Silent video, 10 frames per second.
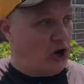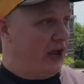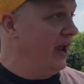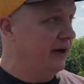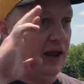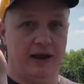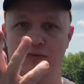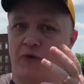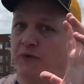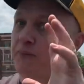and,
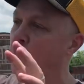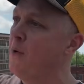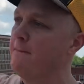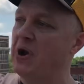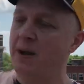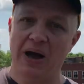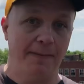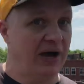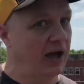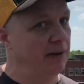
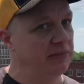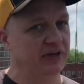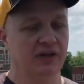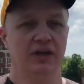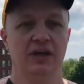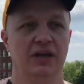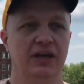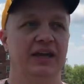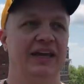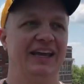and I mean,
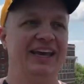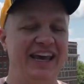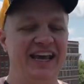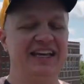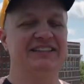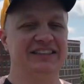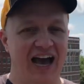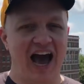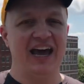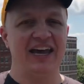it's
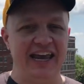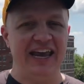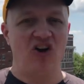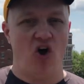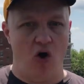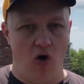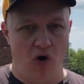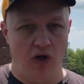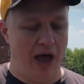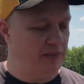got it
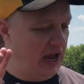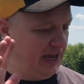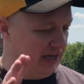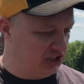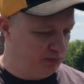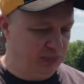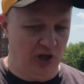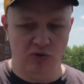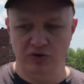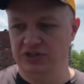all. I mean,
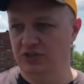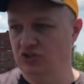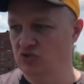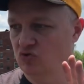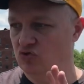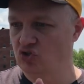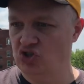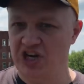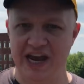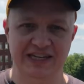explosions,
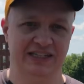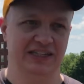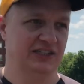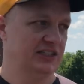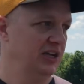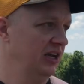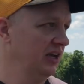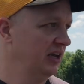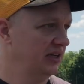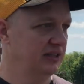chases
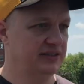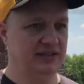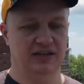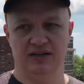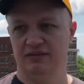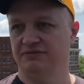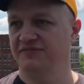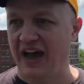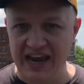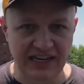
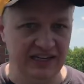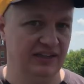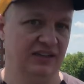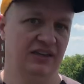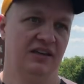fighting